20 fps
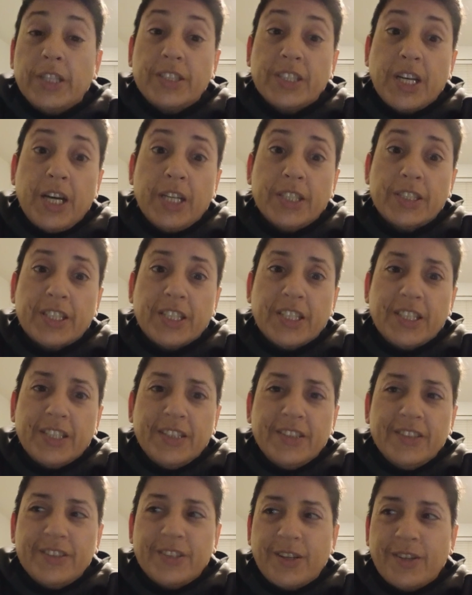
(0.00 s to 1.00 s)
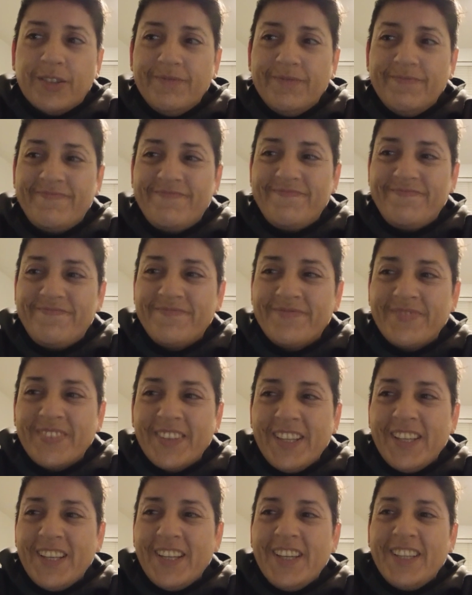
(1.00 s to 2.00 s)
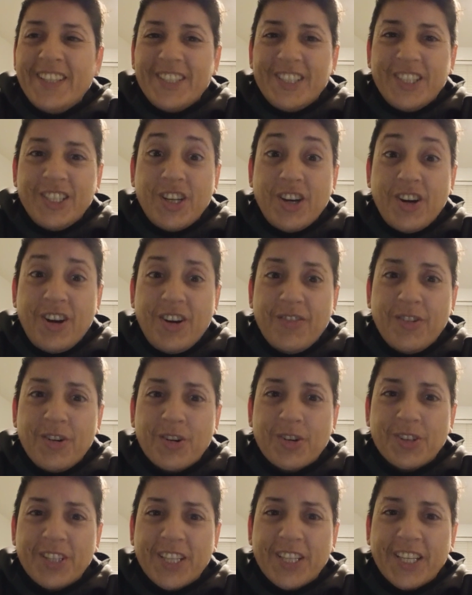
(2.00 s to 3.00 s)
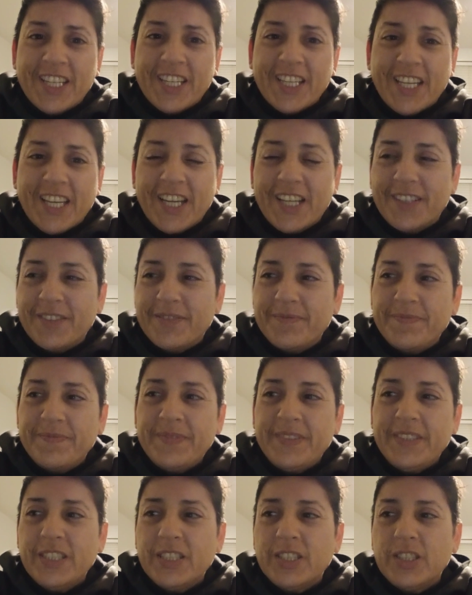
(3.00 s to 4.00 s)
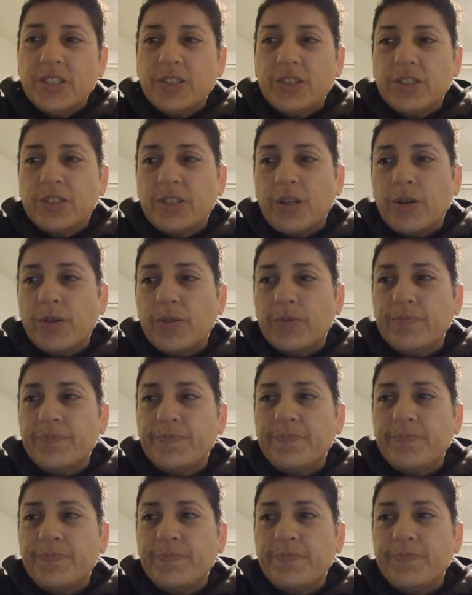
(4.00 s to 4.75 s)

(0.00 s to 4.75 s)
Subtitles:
a husky, so you know how vocal they can get. So